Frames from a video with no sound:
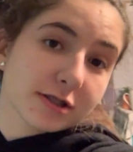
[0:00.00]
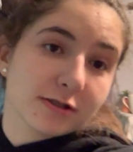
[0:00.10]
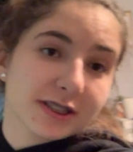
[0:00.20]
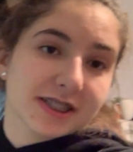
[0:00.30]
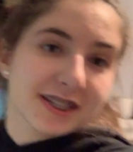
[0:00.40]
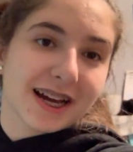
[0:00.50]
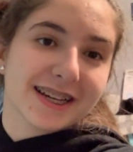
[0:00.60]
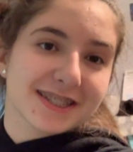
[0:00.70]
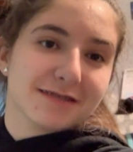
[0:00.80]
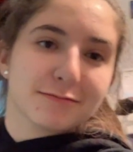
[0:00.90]
So I'll see you
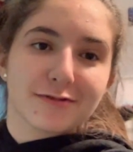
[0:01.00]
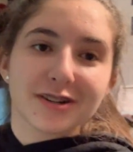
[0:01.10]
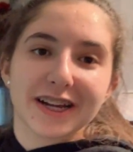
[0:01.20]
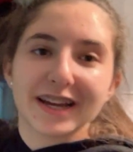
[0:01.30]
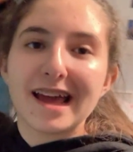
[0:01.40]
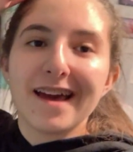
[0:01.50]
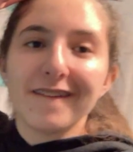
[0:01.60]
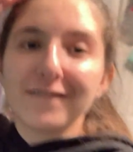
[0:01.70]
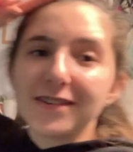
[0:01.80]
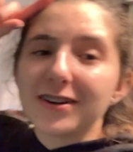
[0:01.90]
guys in the morning
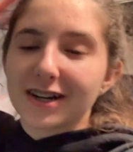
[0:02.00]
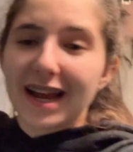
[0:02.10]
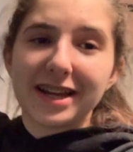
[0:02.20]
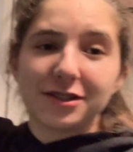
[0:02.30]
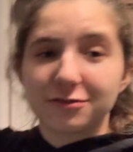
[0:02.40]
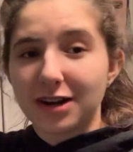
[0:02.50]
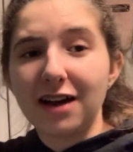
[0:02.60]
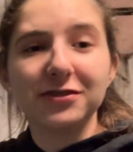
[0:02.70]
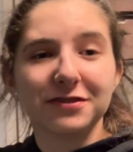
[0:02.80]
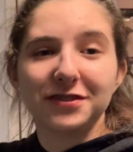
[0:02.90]
for a
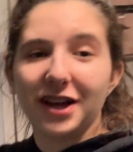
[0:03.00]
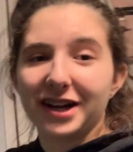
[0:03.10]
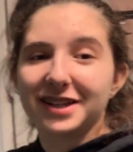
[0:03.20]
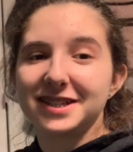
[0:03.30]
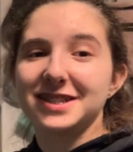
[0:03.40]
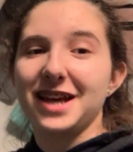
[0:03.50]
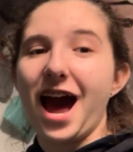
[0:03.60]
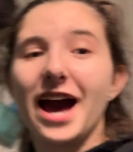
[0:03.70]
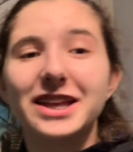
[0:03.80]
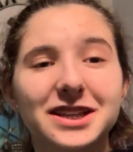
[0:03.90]
travel vlog because
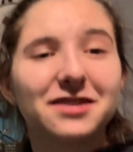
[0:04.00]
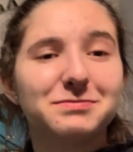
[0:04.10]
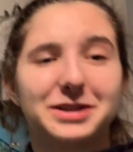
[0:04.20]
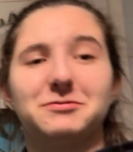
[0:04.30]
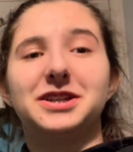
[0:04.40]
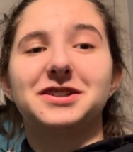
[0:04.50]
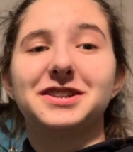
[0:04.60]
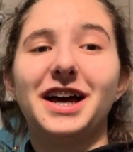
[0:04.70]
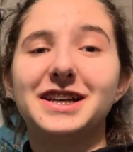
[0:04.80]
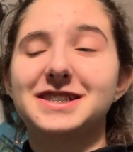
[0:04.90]
I love my
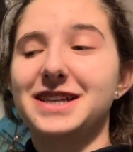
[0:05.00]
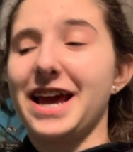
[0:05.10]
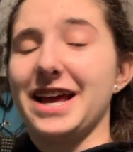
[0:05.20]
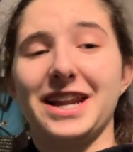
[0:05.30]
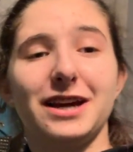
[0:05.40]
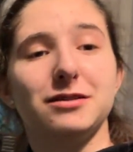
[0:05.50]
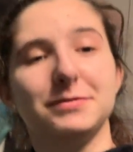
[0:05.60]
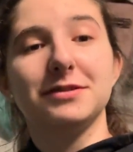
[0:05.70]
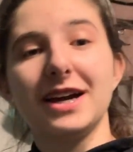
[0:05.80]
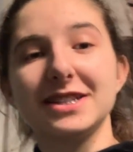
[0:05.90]
wanderlusts and I
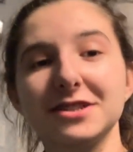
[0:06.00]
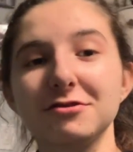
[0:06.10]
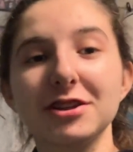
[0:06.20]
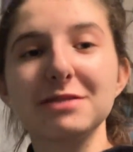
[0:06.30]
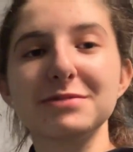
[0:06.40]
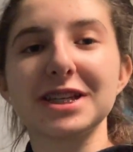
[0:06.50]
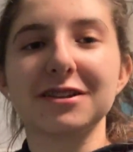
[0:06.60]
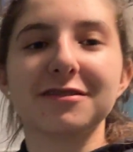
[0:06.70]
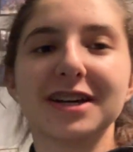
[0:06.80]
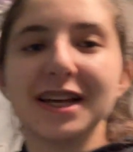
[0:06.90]
hope you guys enjoy them
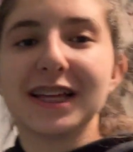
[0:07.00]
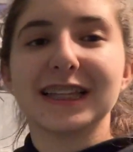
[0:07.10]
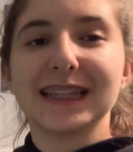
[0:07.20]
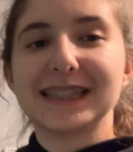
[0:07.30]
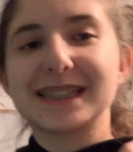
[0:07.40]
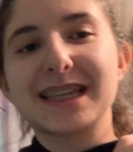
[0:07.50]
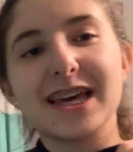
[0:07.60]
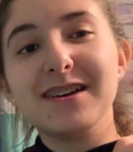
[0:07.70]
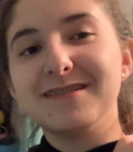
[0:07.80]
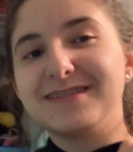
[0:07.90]
too. Let's
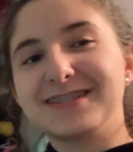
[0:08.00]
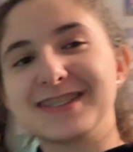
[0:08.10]
go.